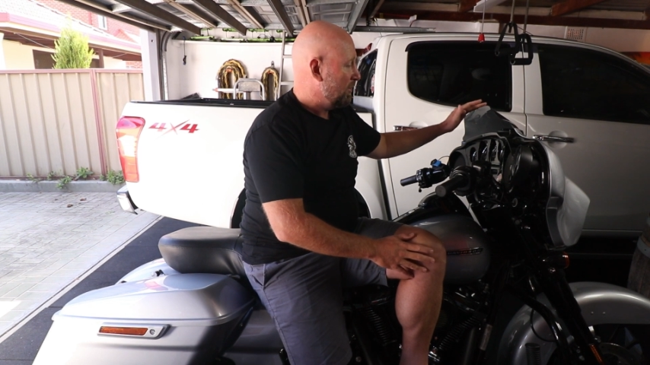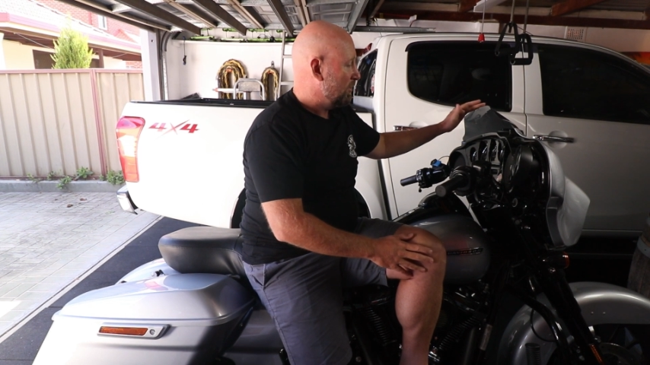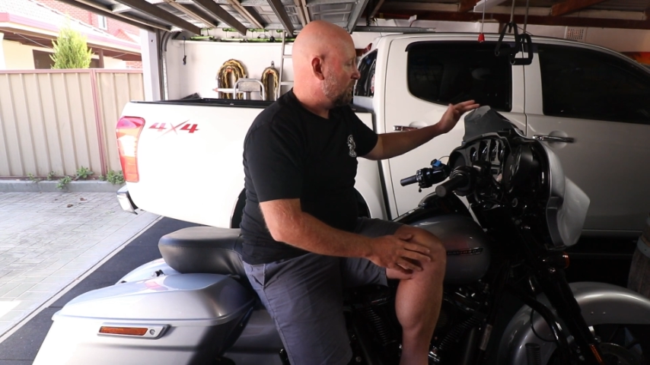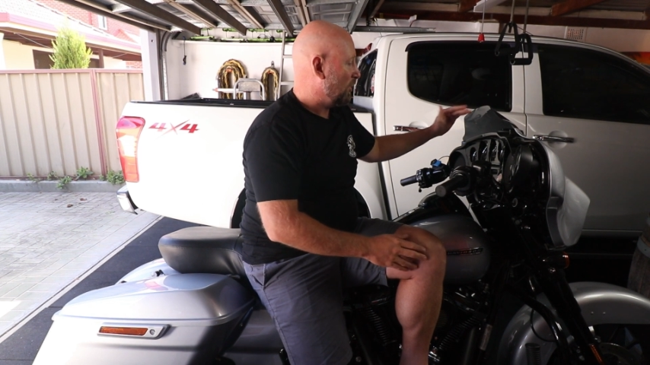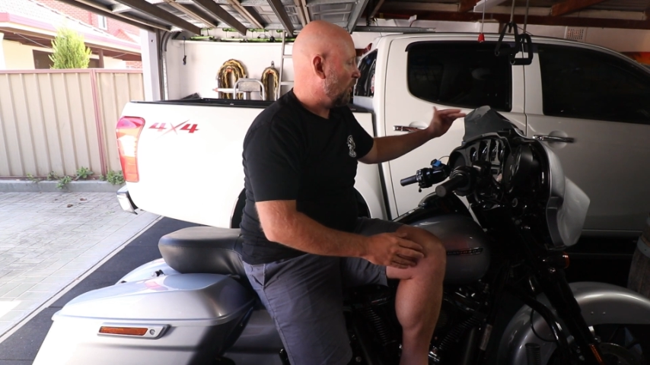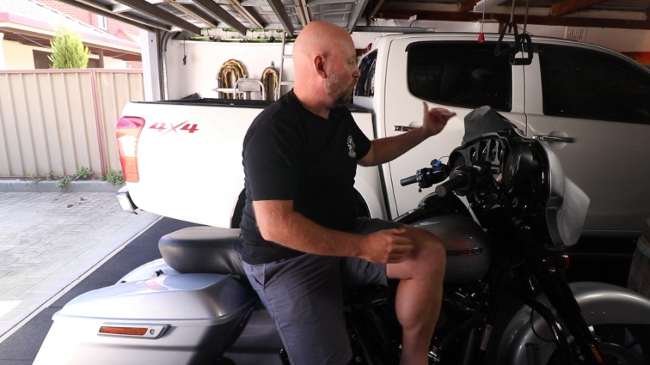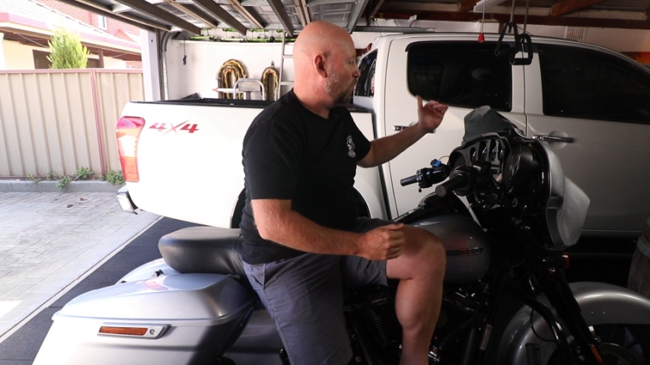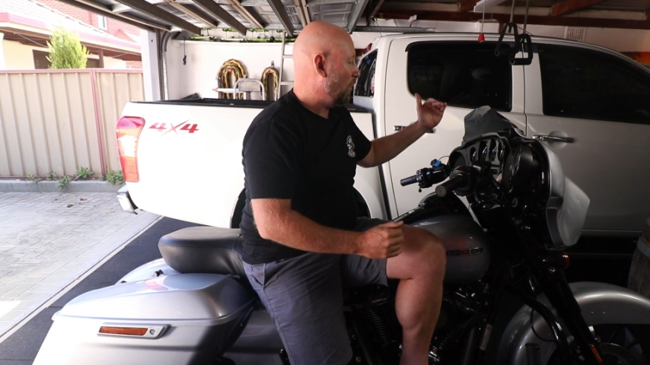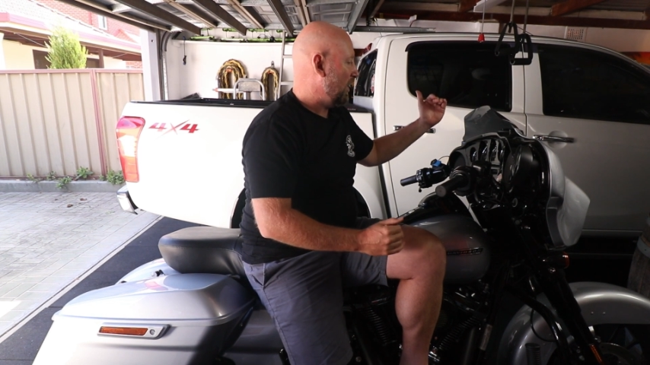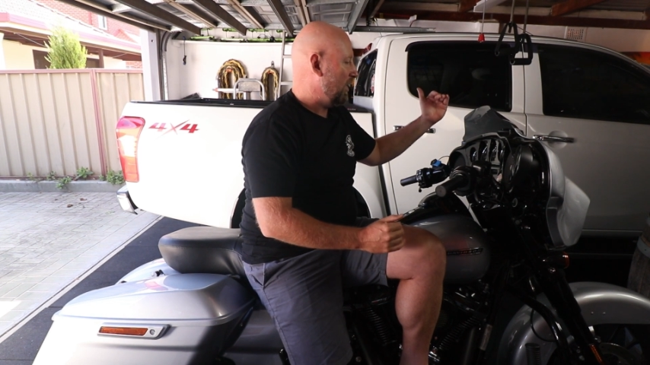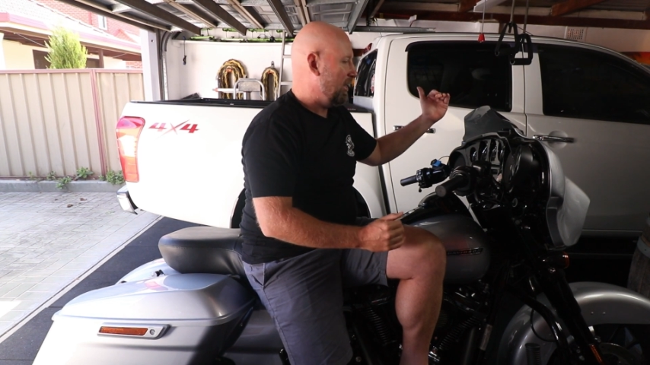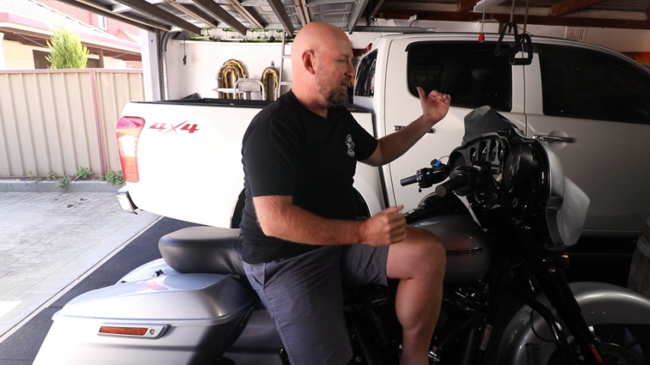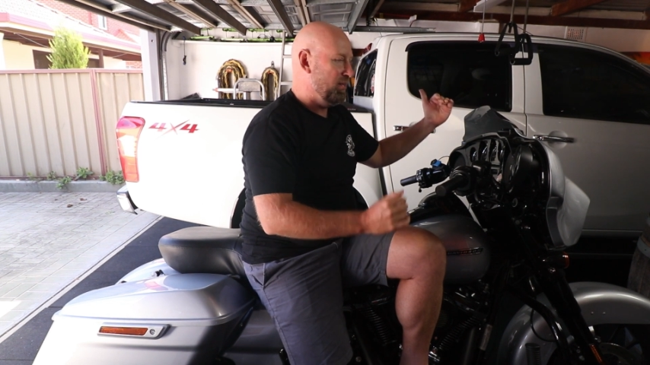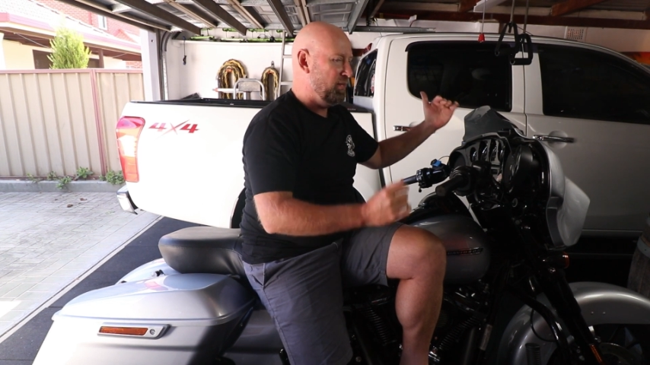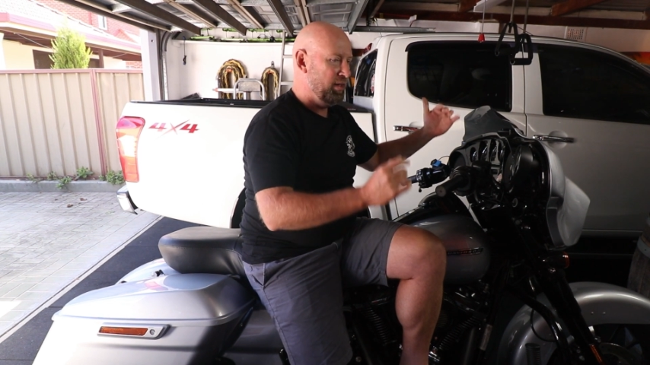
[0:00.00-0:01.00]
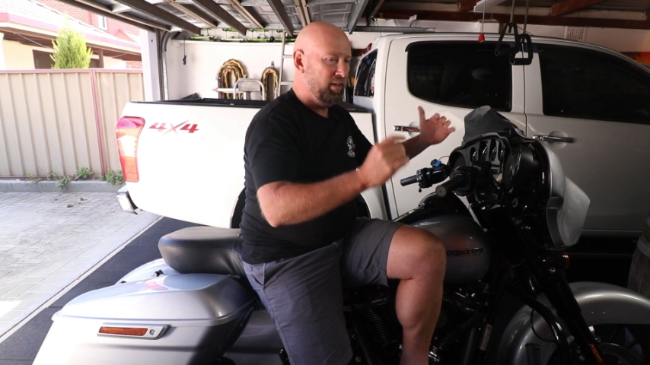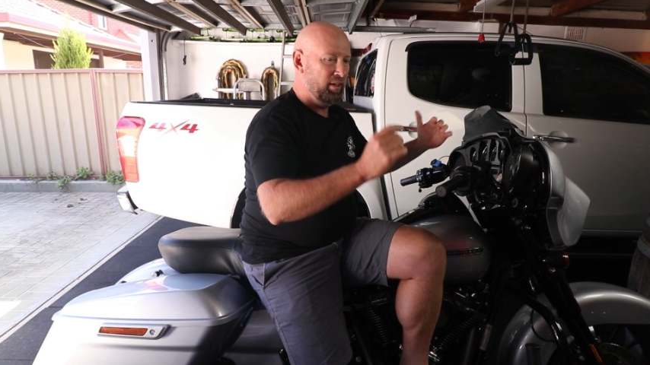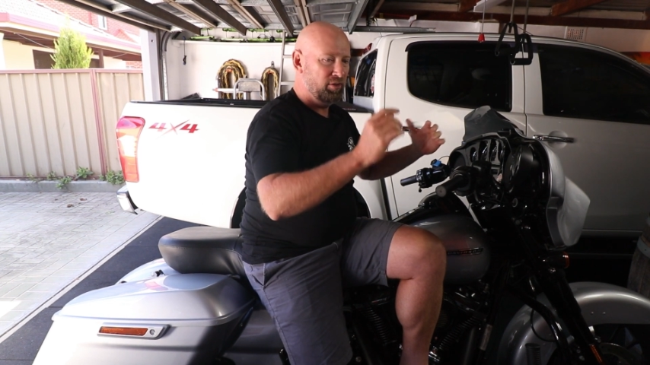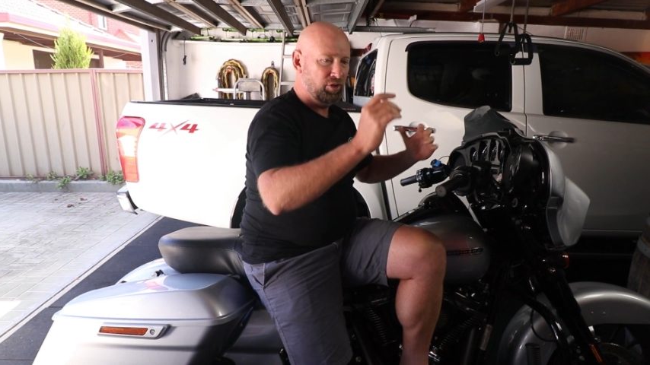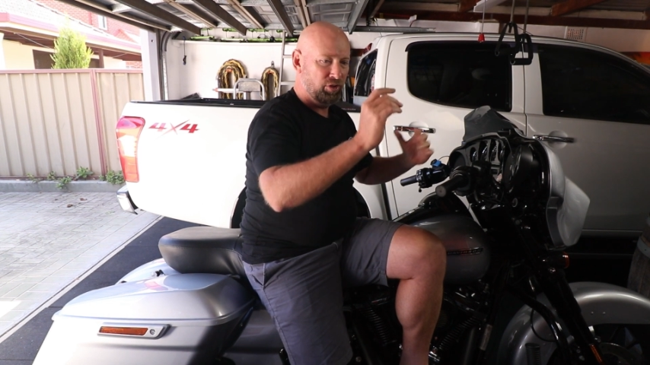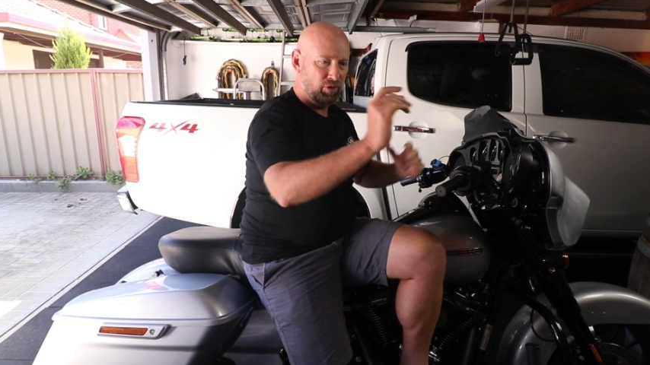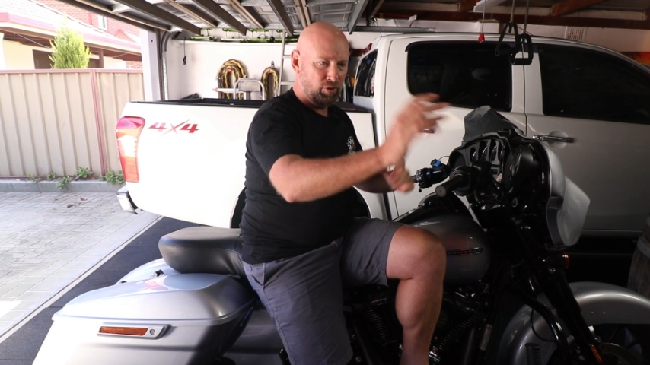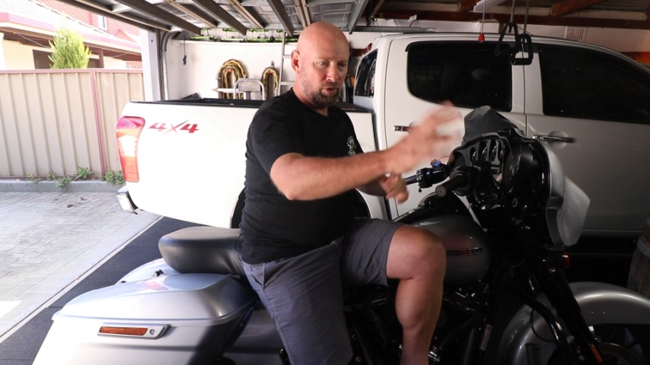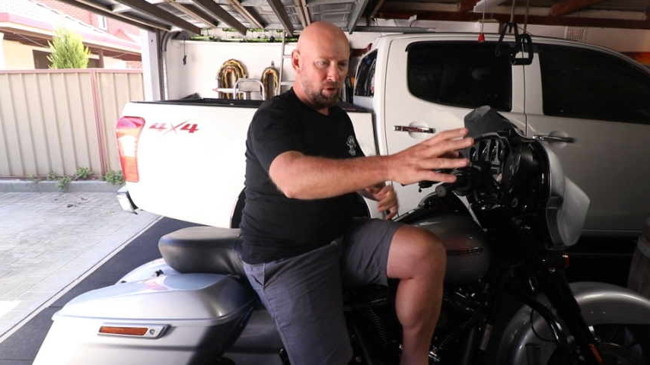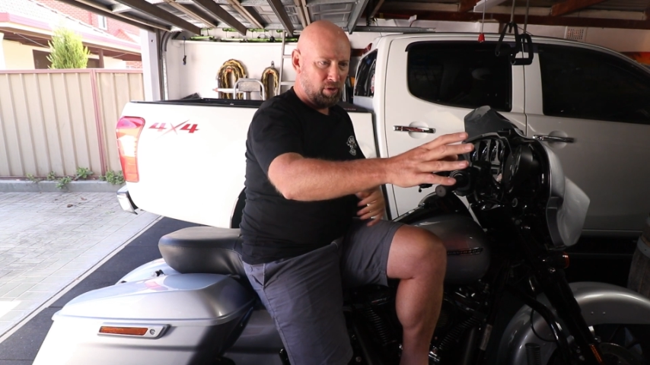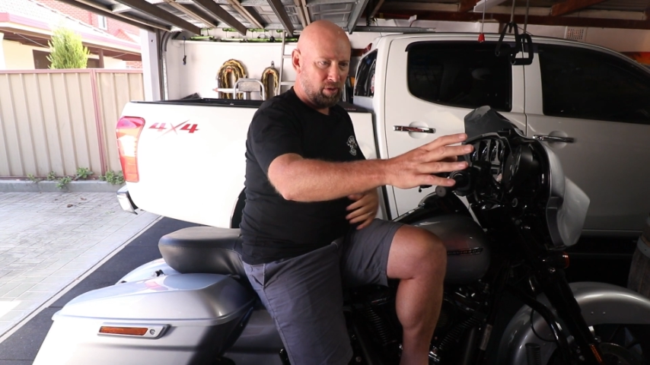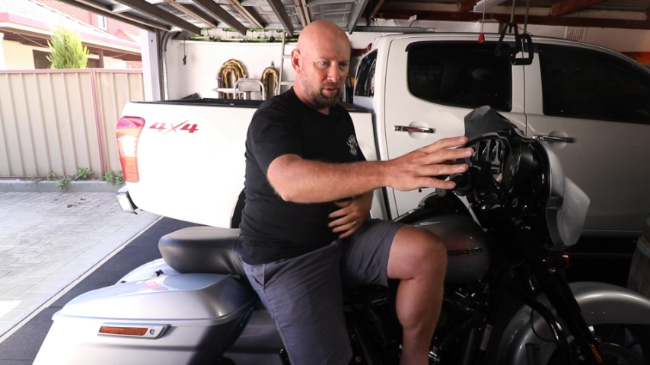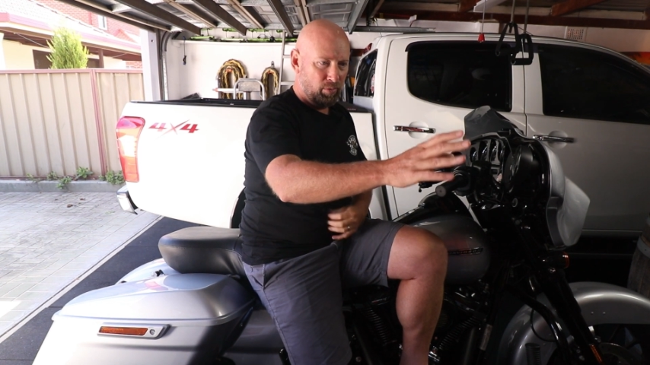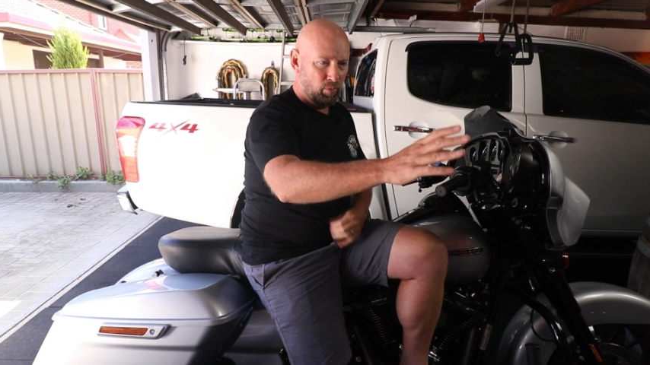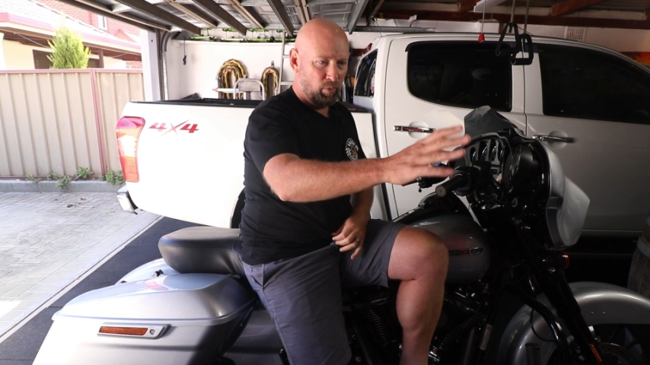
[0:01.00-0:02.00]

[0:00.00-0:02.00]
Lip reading: So where the stock